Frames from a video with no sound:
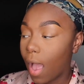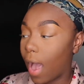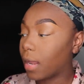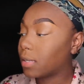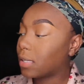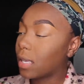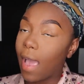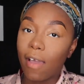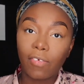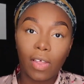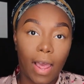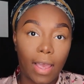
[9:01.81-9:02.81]
honestly,
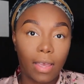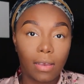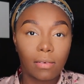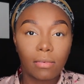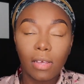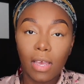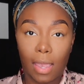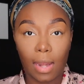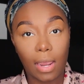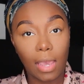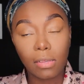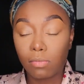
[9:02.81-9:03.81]
I feel like it
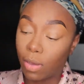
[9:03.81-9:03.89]
is,